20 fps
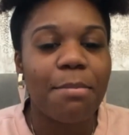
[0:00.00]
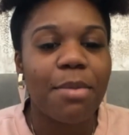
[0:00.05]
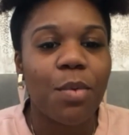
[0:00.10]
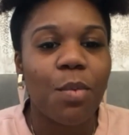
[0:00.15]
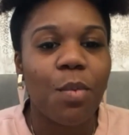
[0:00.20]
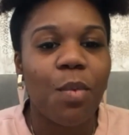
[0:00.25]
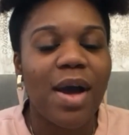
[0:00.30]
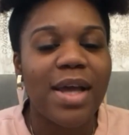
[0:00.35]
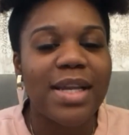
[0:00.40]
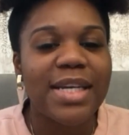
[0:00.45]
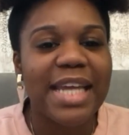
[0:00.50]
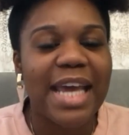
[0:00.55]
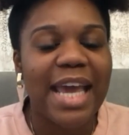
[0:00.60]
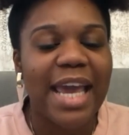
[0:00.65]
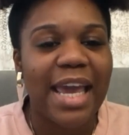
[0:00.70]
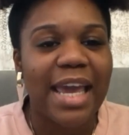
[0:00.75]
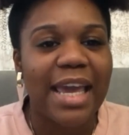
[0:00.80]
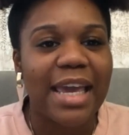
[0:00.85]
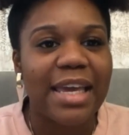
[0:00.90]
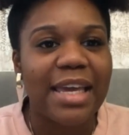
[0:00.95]
one
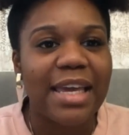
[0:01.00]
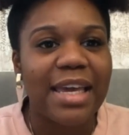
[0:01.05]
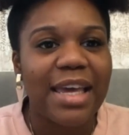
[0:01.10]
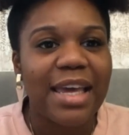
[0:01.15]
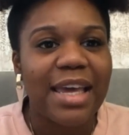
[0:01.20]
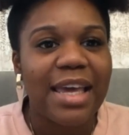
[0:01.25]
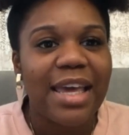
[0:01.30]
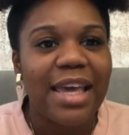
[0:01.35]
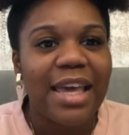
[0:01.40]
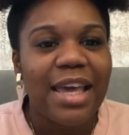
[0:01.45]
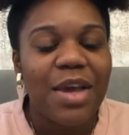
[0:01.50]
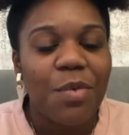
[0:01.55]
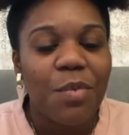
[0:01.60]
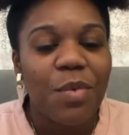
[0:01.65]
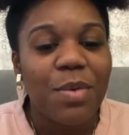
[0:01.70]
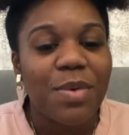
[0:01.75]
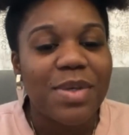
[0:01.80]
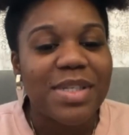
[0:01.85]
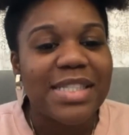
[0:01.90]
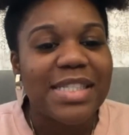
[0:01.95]
day
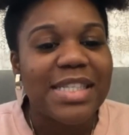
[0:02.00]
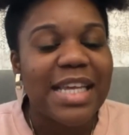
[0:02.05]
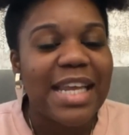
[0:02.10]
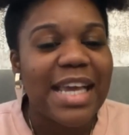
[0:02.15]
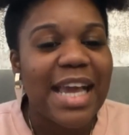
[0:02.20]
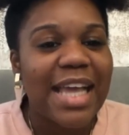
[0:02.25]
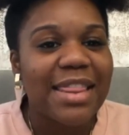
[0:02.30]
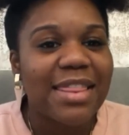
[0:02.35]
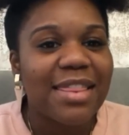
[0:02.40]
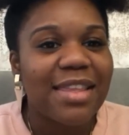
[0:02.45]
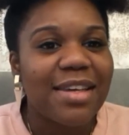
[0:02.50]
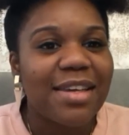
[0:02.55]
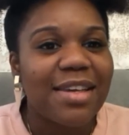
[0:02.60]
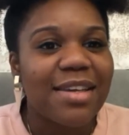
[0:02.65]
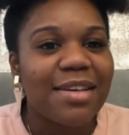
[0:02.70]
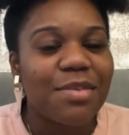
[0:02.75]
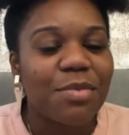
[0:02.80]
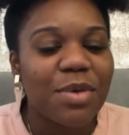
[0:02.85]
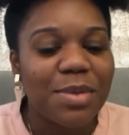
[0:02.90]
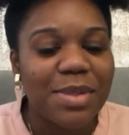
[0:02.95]
we were sitting at
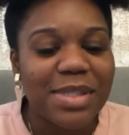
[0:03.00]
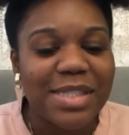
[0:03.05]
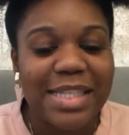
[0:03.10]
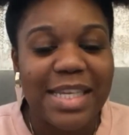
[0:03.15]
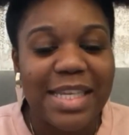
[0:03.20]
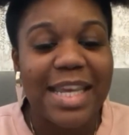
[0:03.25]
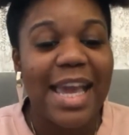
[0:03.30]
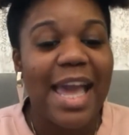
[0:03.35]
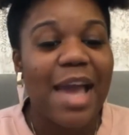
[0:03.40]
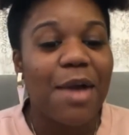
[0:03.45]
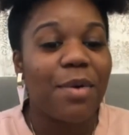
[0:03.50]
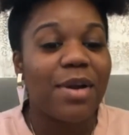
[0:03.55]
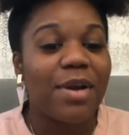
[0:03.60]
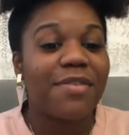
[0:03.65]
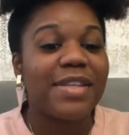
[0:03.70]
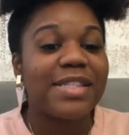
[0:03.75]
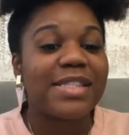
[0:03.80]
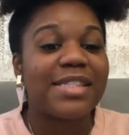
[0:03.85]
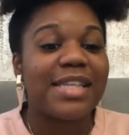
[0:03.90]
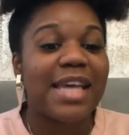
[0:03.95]
the we were sitting at one
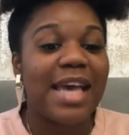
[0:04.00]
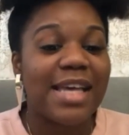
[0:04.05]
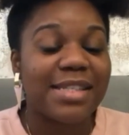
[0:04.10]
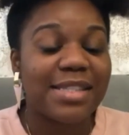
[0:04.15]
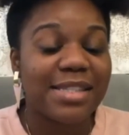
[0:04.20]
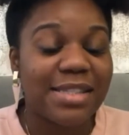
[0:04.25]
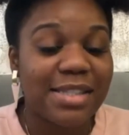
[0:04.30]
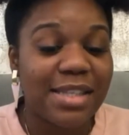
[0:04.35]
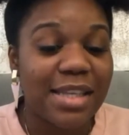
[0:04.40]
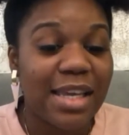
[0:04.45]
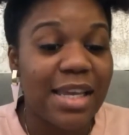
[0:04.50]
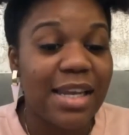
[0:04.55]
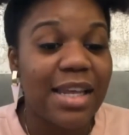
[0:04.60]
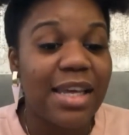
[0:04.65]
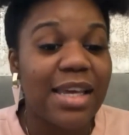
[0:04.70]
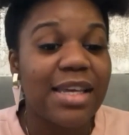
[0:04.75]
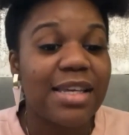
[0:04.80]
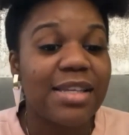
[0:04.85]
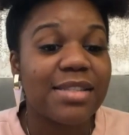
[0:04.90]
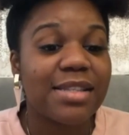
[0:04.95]
of his desks in
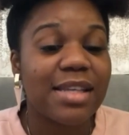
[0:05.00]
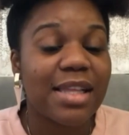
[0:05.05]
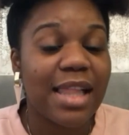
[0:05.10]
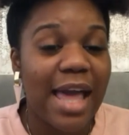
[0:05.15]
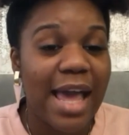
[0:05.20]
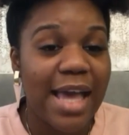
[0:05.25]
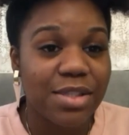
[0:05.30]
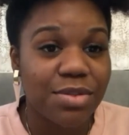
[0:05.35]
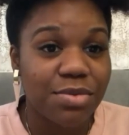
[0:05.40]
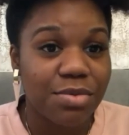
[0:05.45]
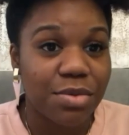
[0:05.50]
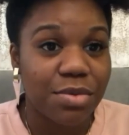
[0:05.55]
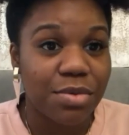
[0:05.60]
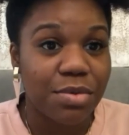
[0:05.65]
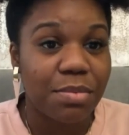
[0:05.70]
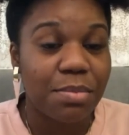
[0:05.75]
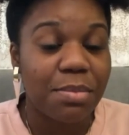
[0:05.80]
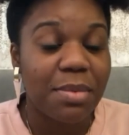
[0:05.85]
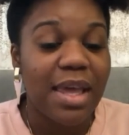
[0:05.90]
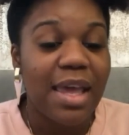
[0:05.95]
his
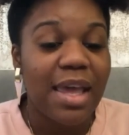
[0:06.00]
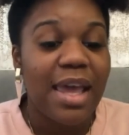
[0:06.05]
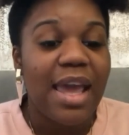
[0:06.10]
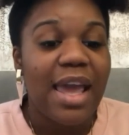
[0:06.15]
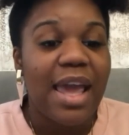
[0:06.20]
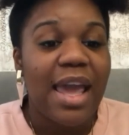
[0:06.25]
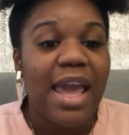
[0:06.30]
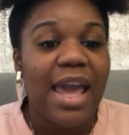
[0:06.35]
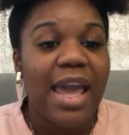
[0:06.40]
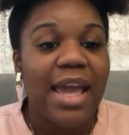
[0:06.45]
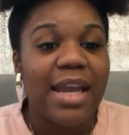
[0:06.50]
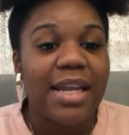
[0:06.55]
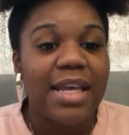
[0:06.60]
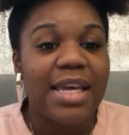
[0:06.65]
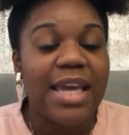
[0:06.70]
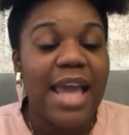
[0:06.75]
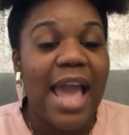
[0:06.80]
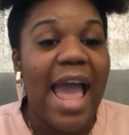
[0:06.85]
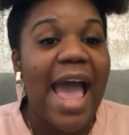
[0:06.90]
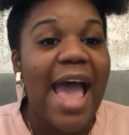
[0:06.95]
classroom, and
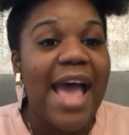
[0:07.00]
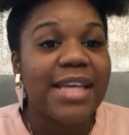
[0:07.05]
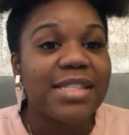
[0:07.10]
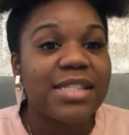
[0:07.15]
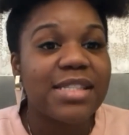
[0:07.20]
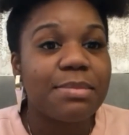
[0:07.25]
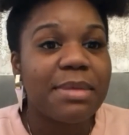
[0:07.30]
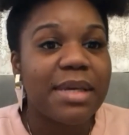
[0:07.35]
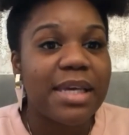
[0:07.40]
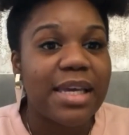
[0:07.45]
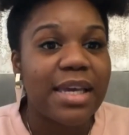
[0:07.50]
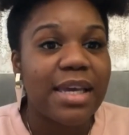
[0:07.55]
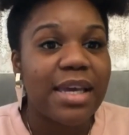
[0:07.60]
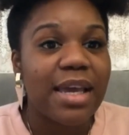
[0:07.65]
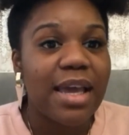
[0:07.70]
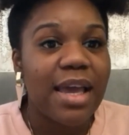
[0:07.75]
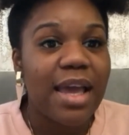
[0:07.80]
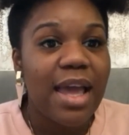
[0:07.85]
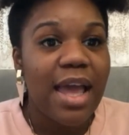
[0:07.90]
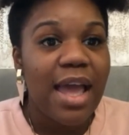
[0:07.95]
he asked
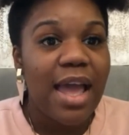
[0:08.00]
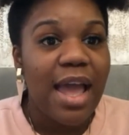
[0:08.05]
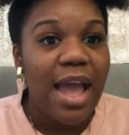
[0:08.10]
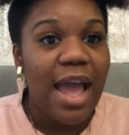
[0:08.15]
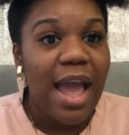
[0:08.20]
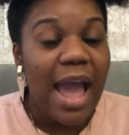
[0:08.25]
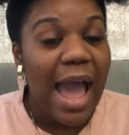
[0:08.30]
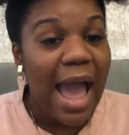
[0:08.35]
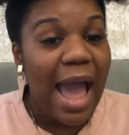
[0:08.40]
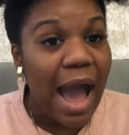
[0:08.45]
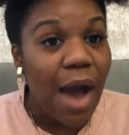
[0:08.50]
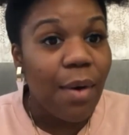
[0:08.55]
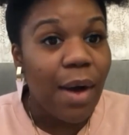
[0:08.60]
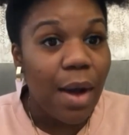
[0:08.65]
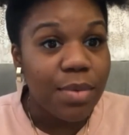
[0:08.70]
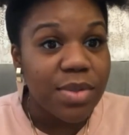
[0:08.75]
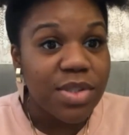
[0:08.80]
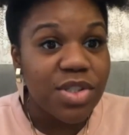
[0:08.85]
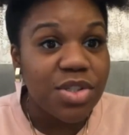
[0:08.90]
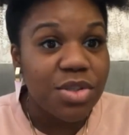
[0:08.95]
me how
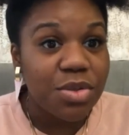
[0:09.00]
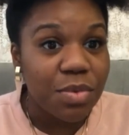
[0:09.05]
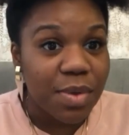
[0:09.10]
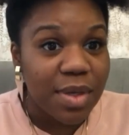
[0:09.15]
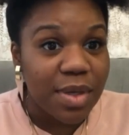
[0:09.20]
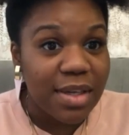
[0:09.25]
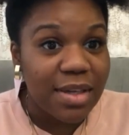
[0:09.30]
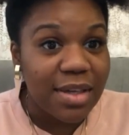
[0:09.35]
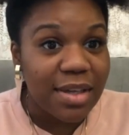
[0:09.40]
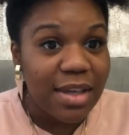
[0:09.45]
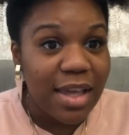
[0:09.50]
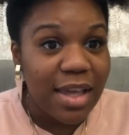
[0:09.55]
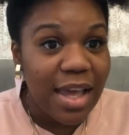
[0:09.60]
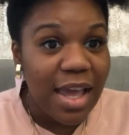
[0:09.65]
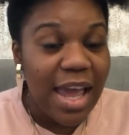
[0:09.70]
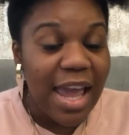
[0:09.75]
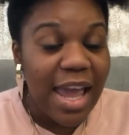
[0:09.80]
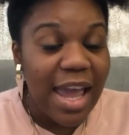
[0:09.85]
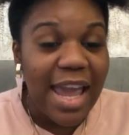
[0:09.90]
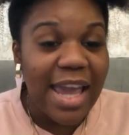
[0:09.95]
I was doing,
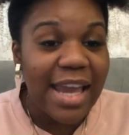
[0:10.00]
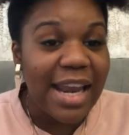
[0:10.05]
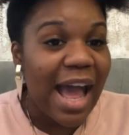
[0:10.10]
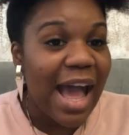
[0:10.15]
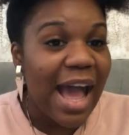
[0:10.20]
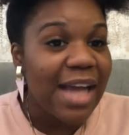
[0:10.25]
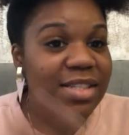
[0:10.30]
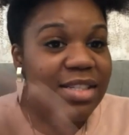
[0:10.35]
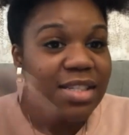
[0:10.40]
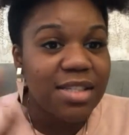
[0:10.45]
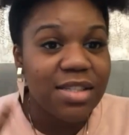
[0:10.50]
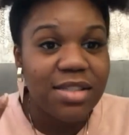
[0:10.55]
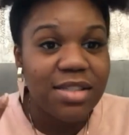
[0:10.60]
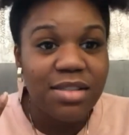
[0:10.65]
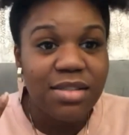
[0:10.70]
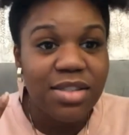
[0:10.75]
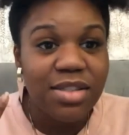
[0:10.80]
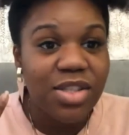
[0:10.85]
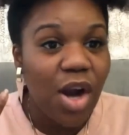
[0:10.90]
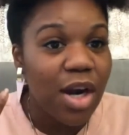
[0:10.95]
and I just
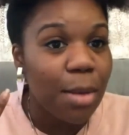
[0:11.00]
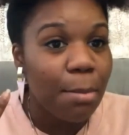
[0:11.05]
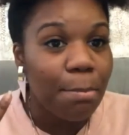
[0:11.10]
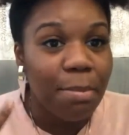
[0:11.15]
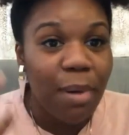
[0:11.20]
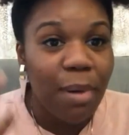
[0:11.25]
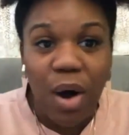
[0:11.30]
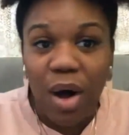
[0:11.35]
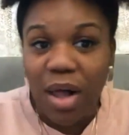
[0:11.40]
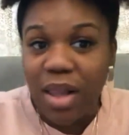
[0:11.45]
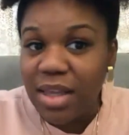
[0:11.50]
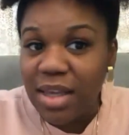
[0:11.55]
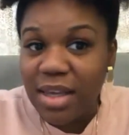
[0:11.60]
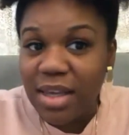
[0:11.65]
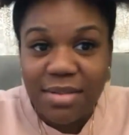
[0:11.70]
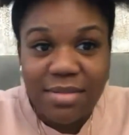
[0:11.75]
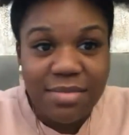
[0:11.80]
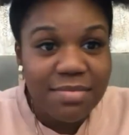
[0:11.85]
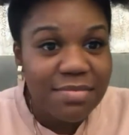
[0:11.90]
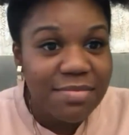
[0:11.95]
started bawling.